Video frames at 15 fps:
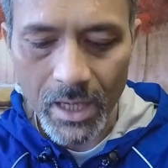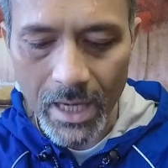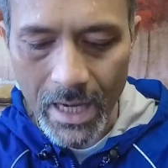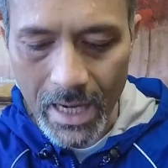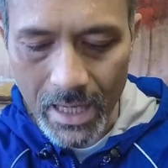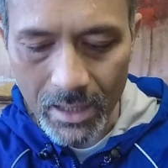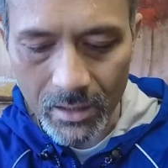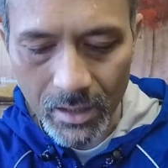
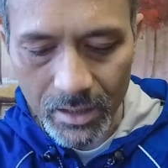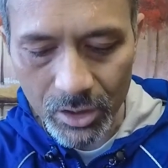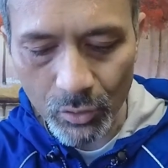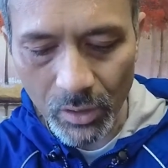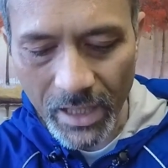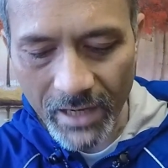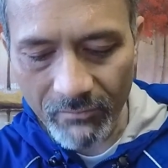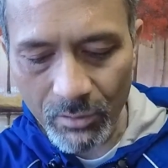And
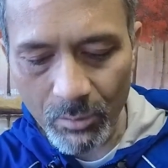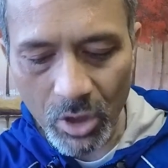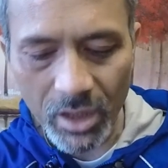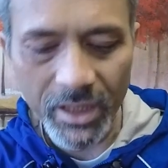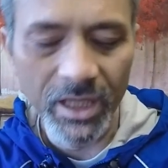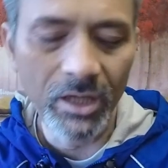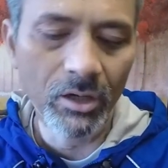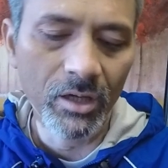you'll have a
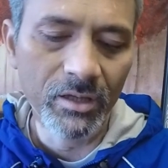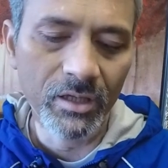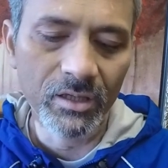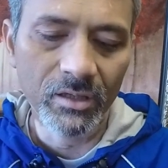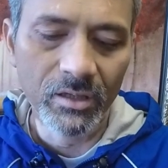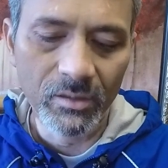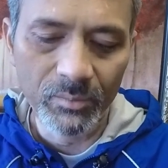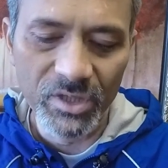marking on
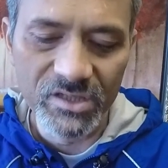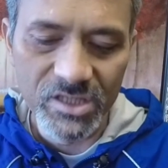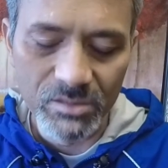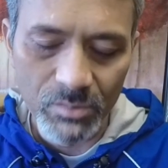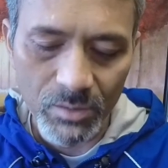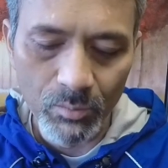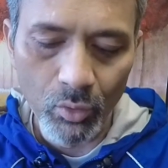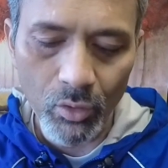the
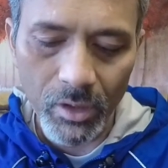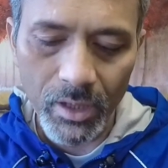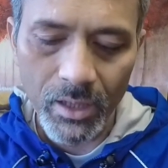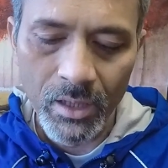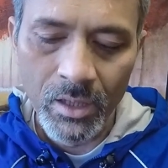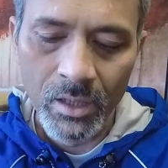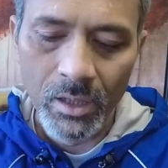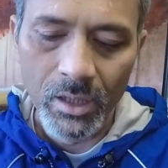PCB board.
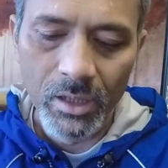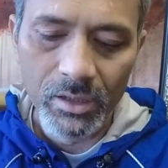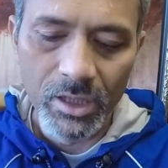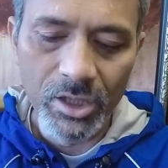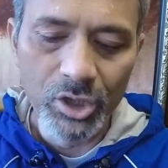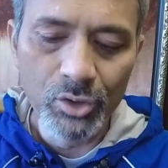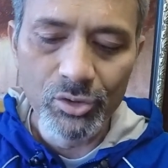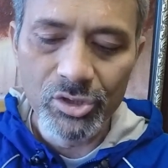The
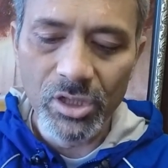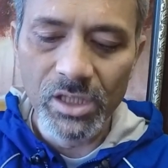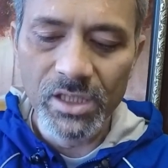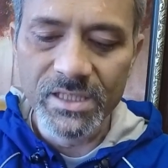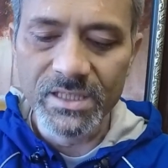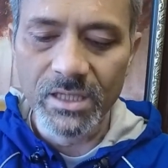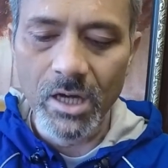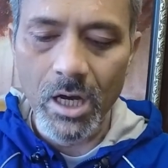neutral
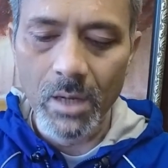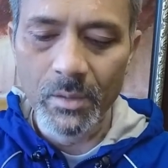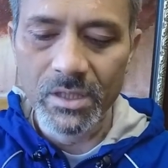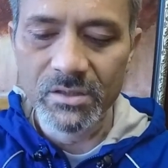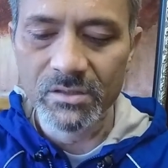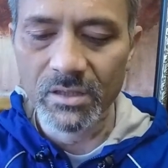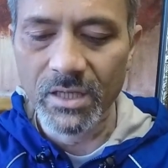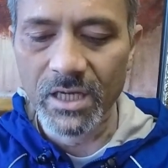is
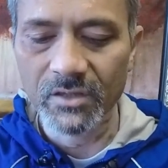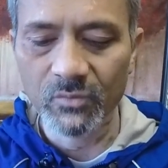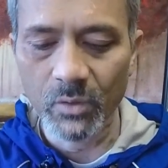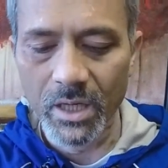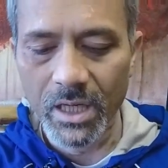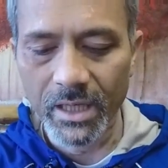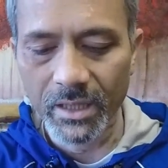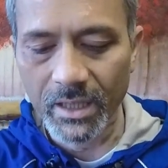common, so that's
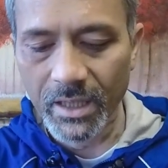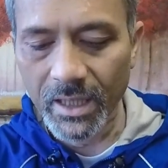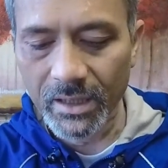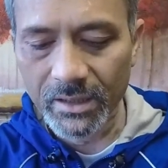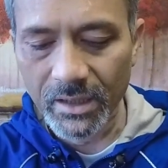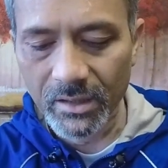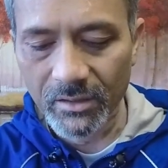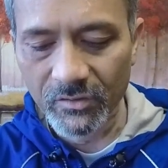why I
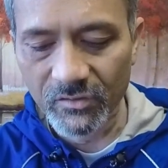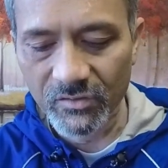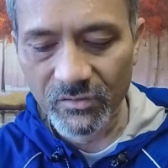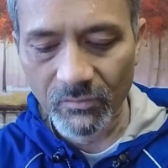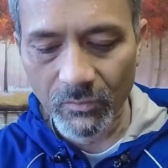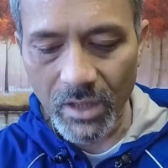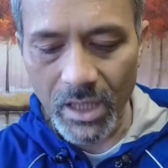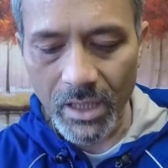connected this
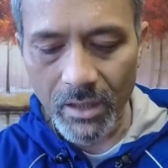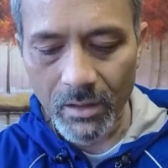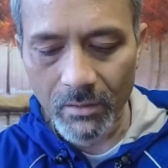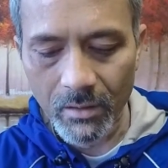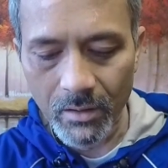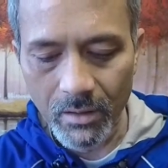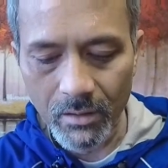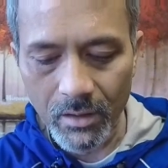wire
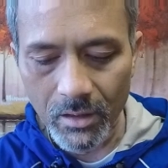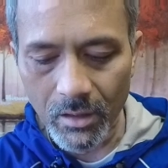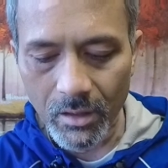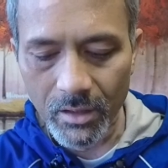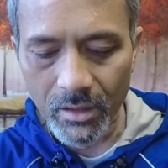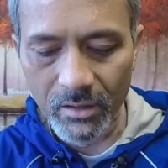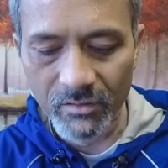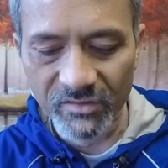
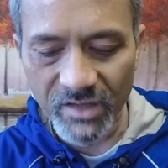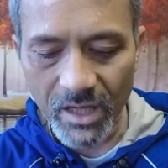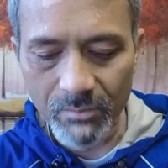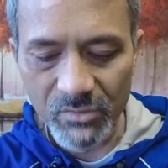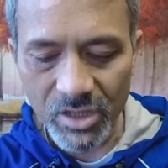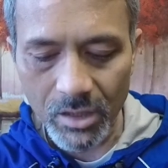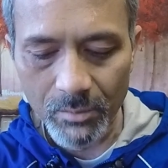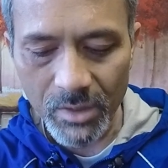on the same
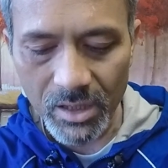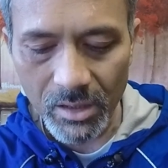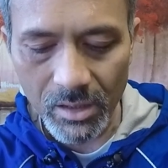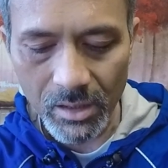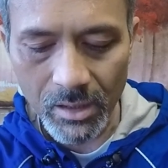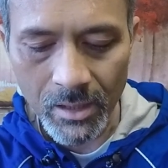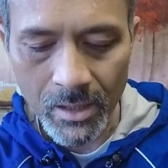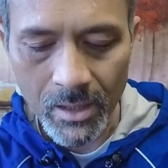
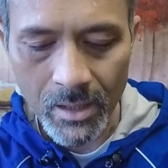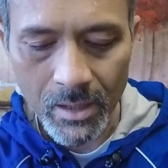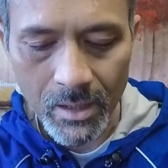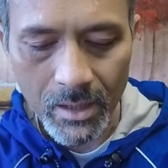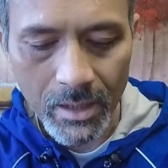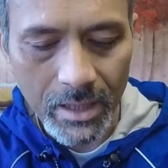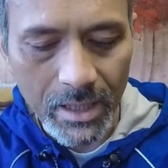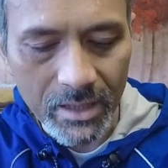terminal.
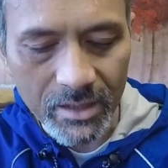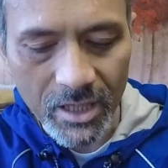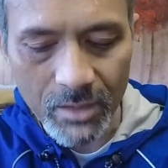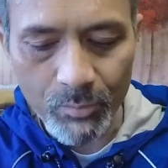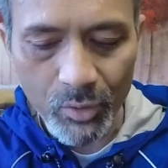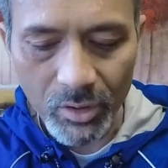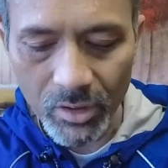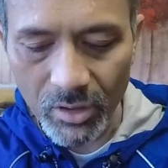And the
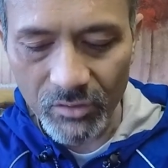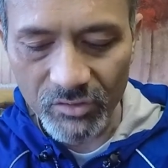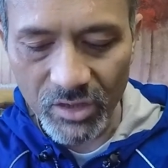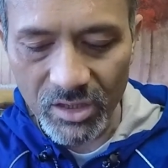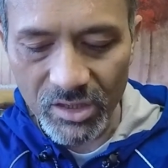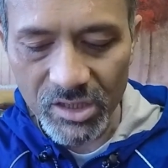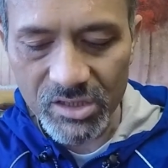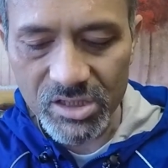input goes
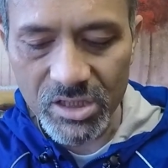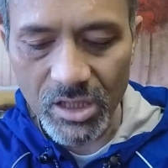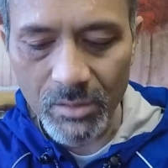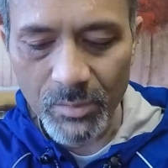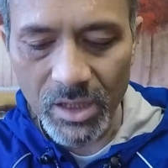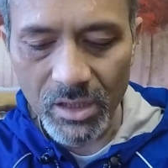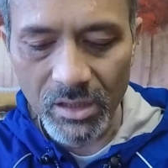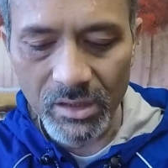on this
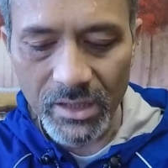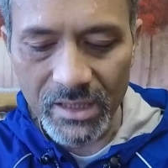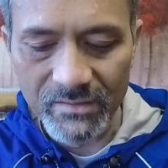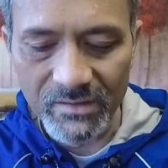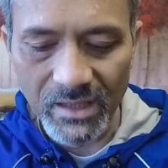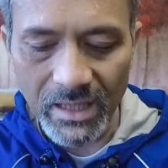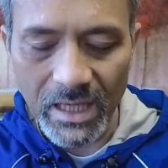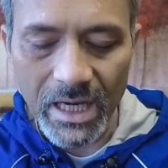terminal, that's
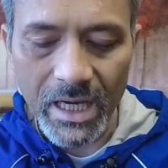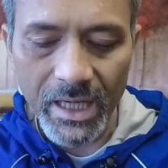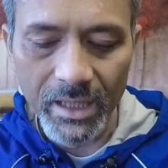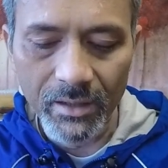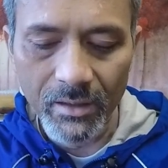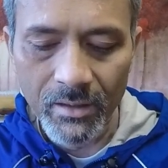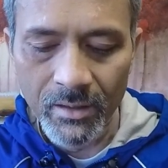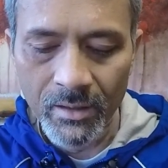a
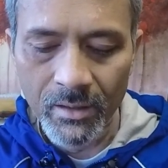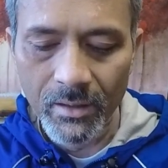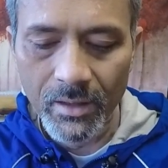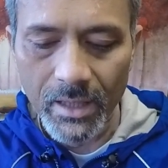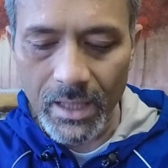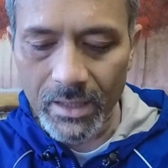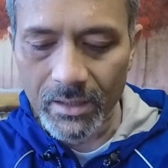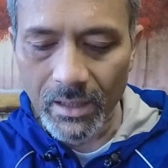line,
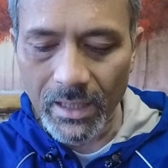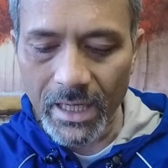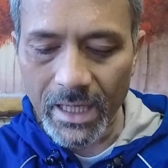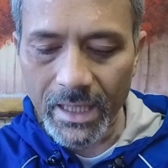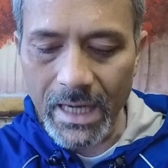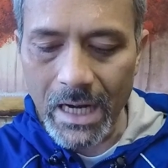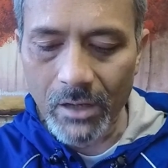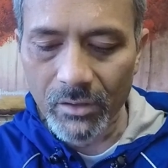and the
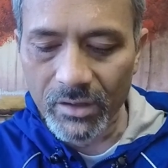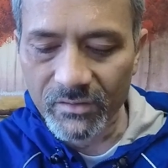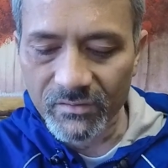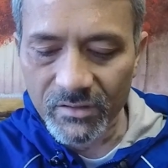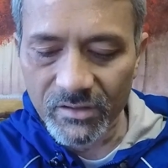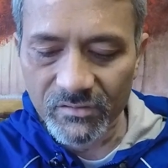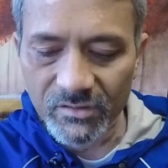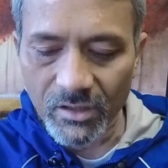line out is
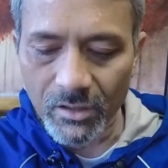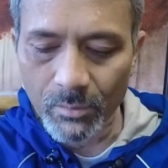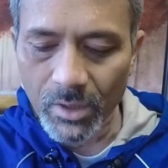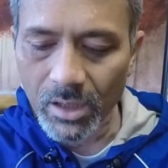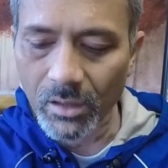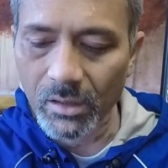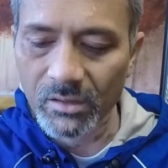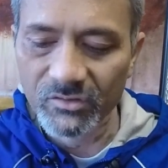this
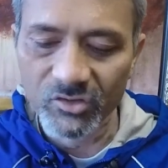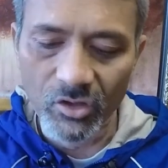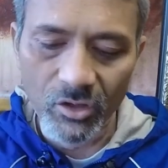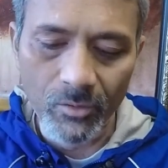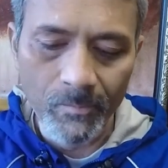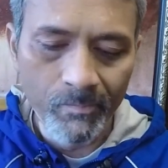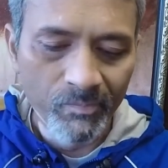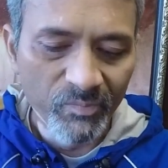terminal. So,